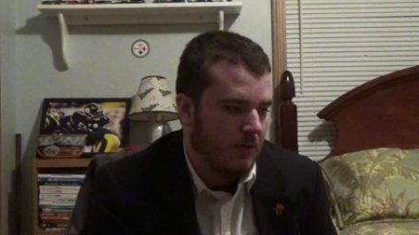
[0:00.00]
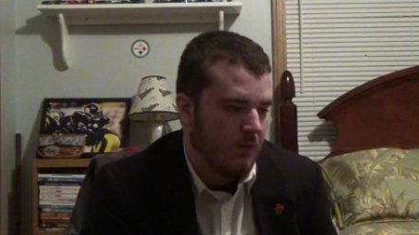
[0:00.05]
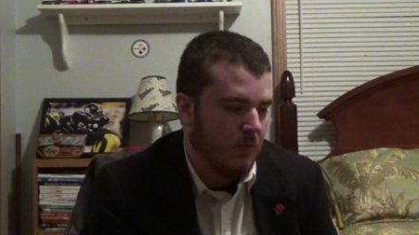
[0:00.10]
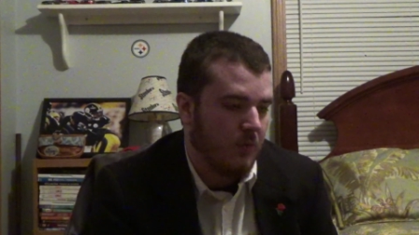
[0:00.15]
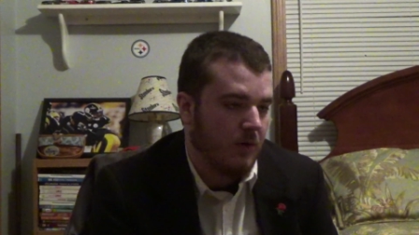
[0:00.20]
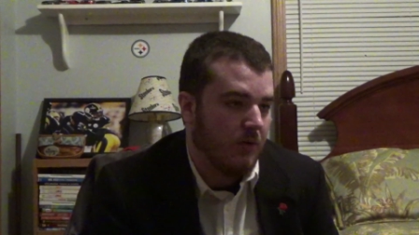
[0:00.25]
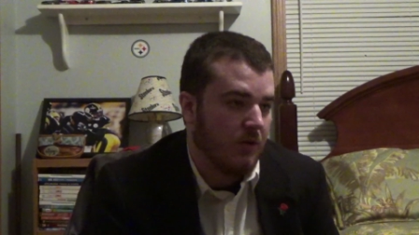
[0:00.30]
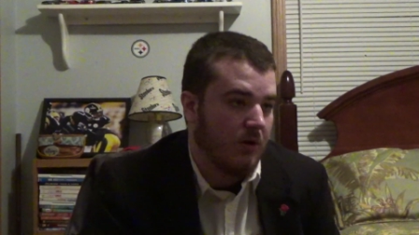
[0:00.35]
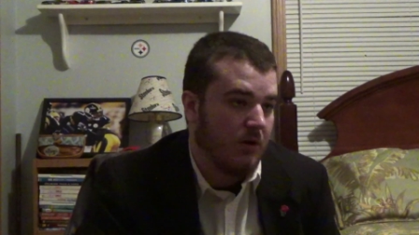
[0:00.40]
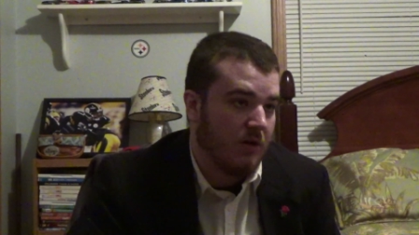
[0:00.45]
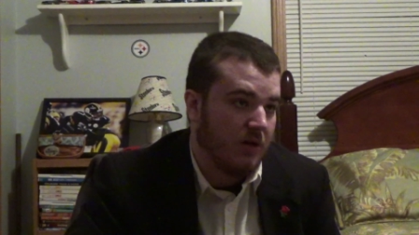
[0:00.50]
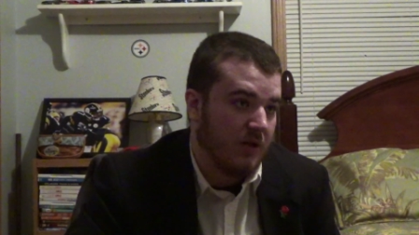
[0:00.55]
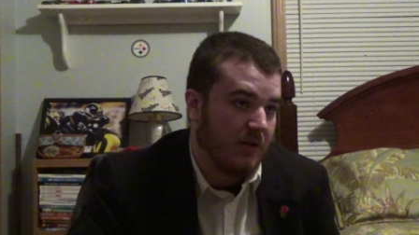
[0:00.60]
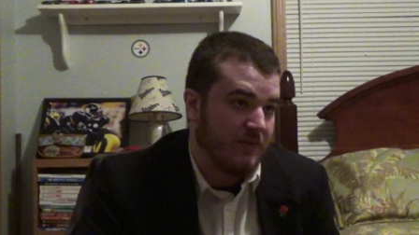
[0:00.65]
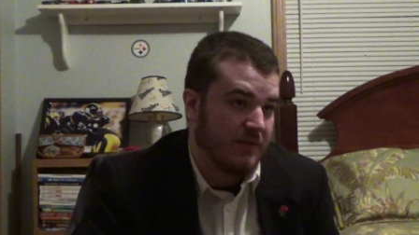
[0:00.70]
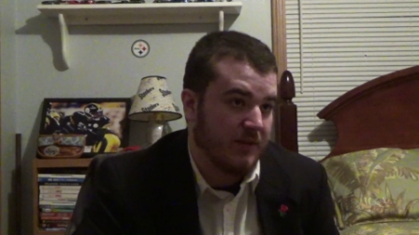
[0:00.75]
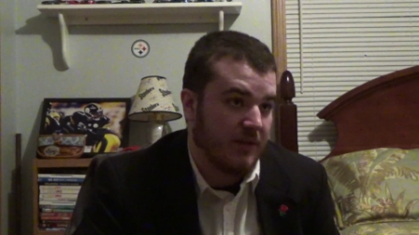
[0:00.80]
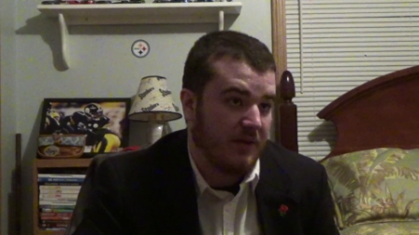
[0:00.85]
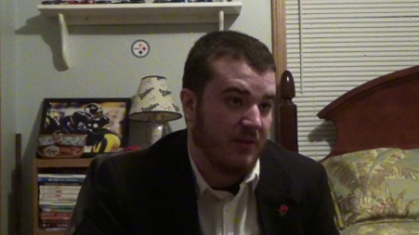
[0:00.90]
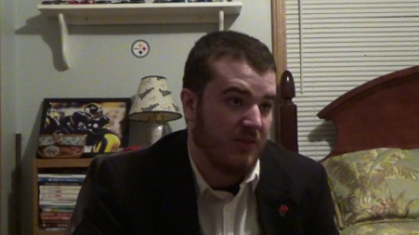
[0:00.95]
we'll all have
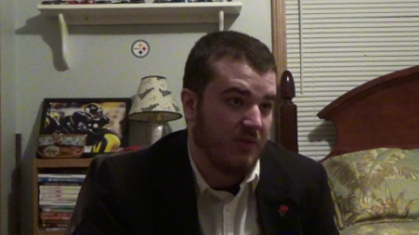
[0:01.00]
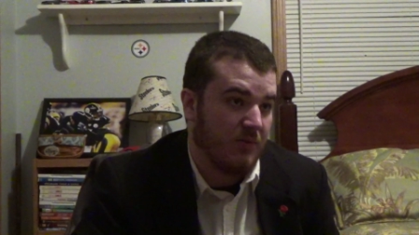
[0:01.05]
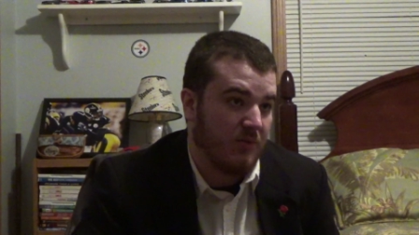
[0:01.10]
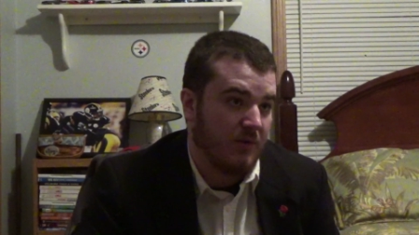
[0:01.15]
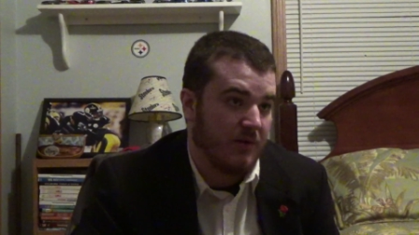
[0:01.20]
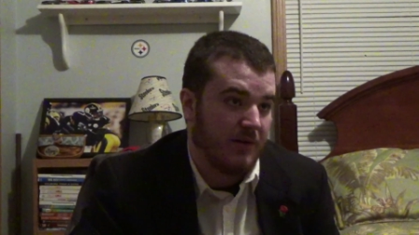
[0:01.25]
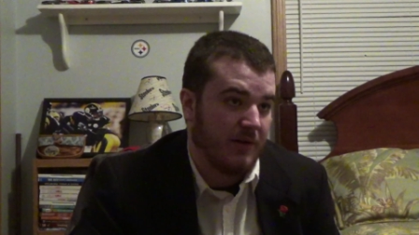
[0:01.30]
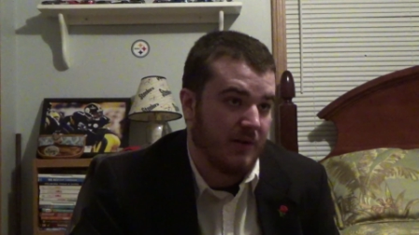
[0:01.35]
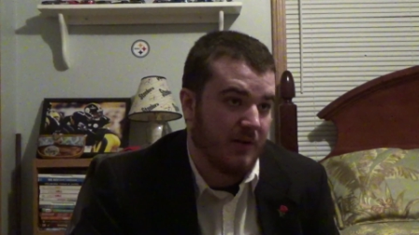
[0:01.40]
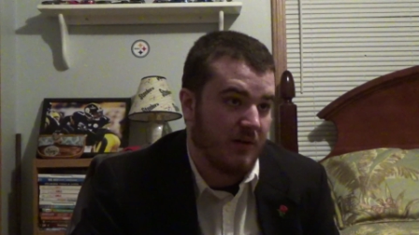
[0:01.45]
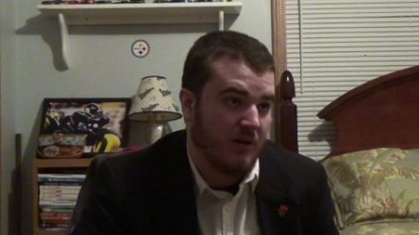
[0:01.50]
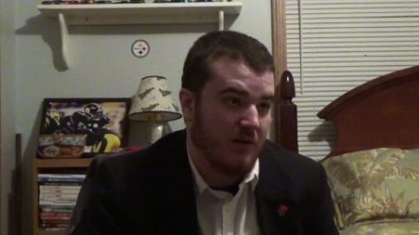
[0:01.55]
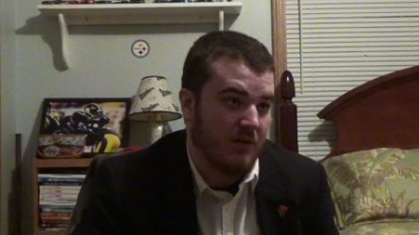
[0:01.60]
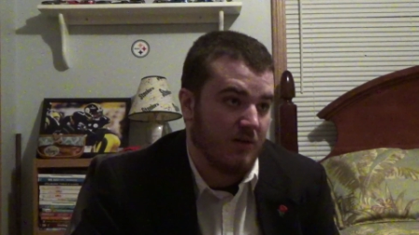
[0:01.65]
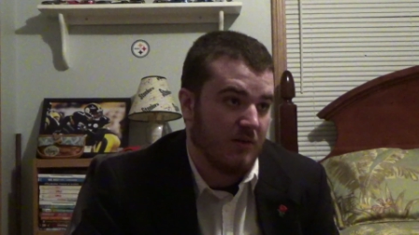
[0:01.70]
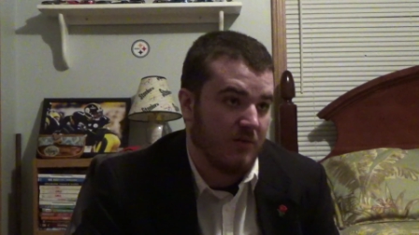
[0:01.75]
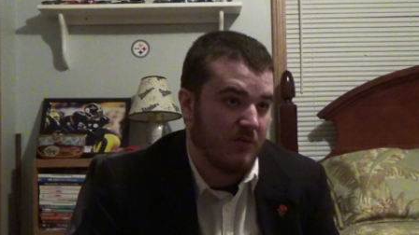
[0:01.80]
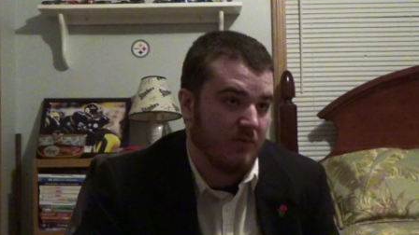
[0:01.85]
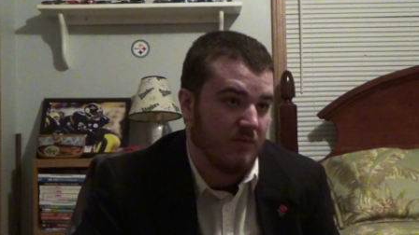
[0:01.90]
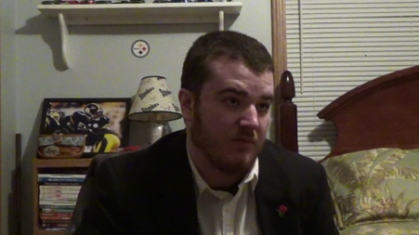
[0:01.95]
to get through it in our
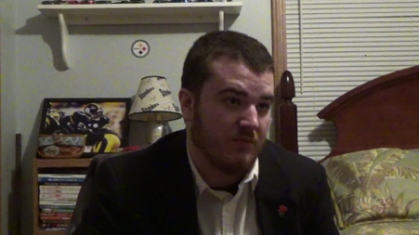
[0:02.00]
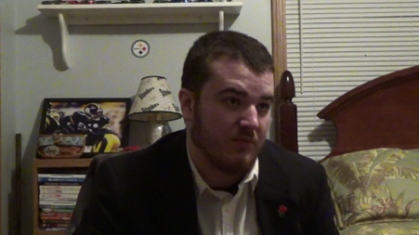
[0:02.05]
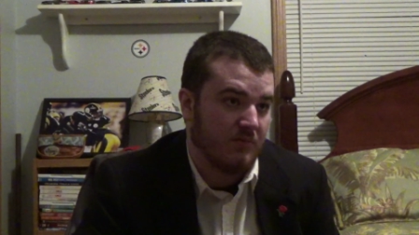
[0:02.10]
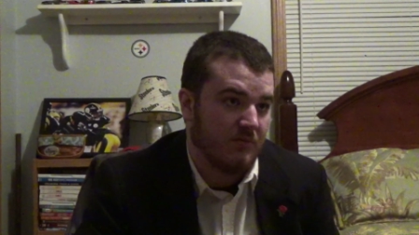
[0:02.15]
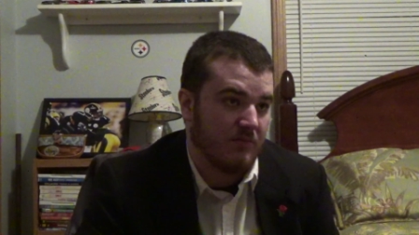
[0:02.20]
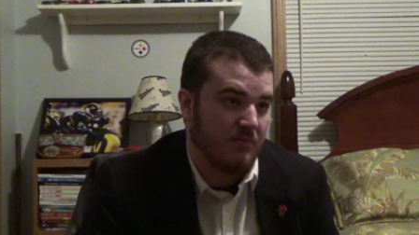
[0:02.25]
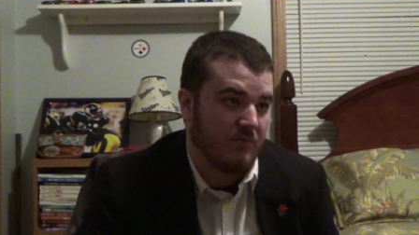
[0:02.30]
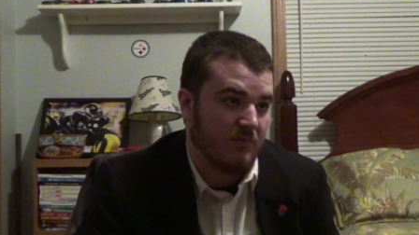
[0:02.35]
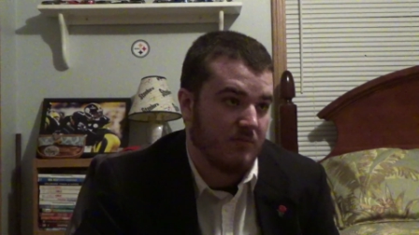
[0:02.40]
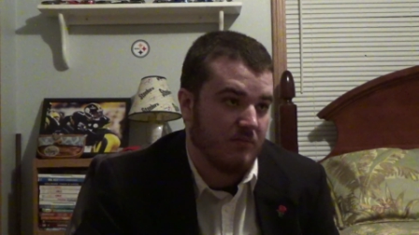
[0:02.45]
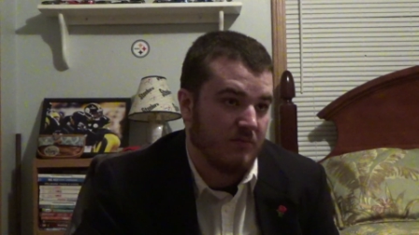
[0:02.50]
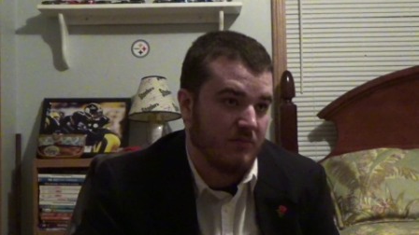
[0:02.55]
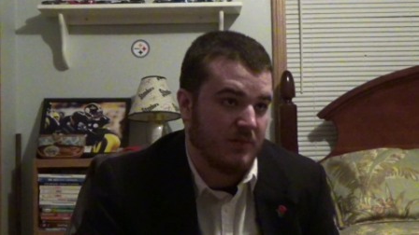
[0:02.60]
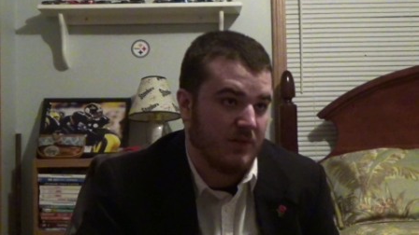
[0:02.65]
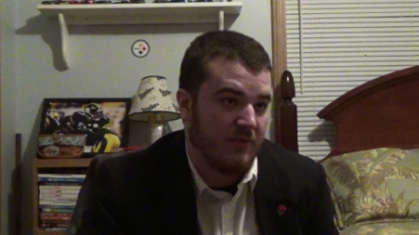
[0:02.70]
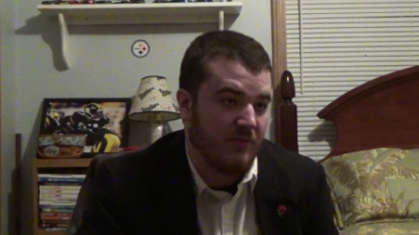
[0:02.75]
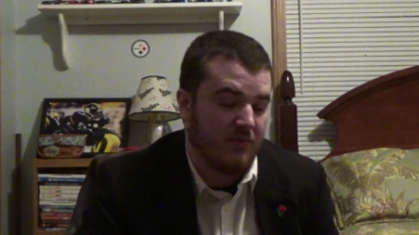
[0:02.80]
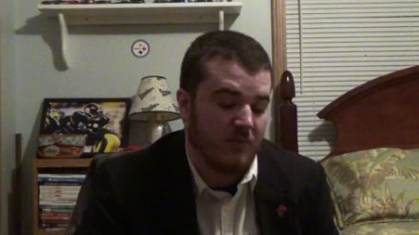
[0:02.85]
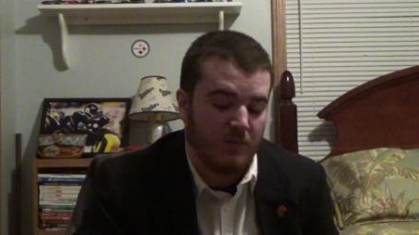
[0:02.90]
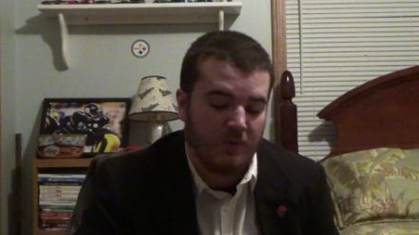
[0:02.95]
own
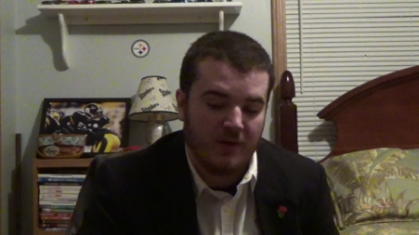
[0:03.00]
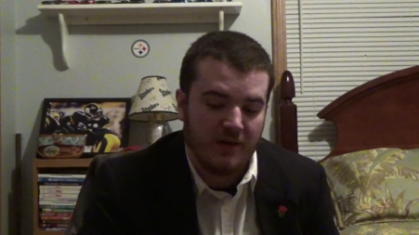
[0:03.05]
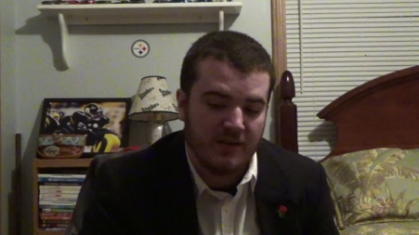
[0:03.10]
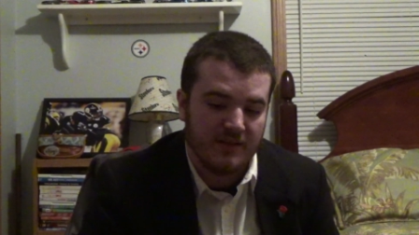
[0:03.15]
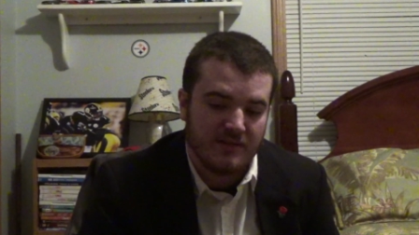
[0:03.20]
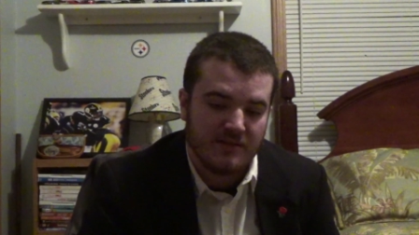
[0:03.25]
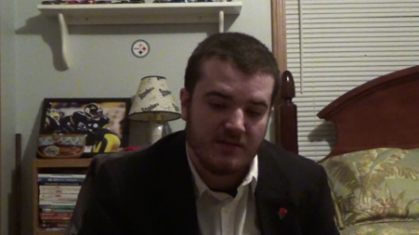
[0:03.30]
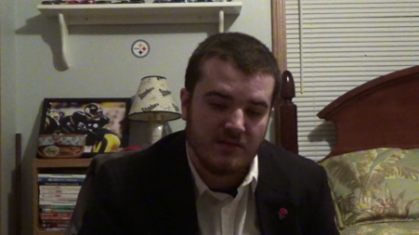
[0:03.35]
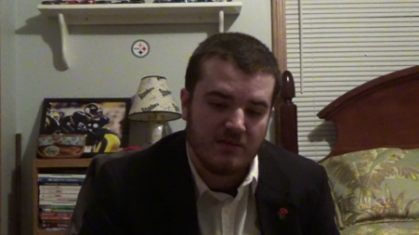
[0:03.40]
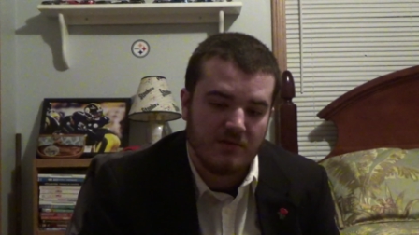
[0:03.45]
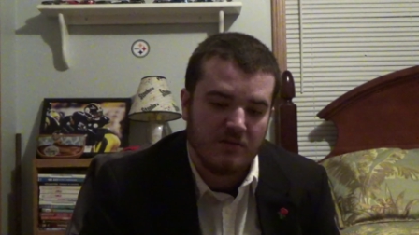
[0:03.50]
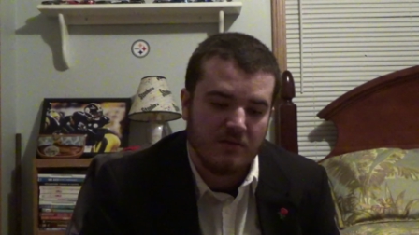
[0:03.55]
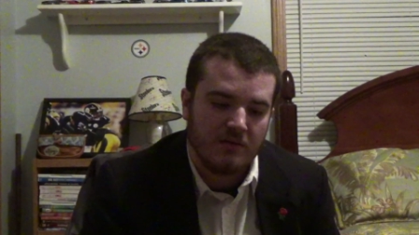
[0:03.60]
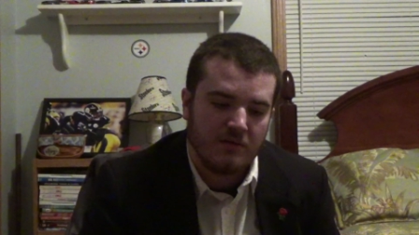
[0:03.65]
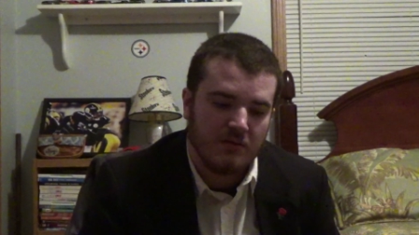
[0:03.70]
different ways.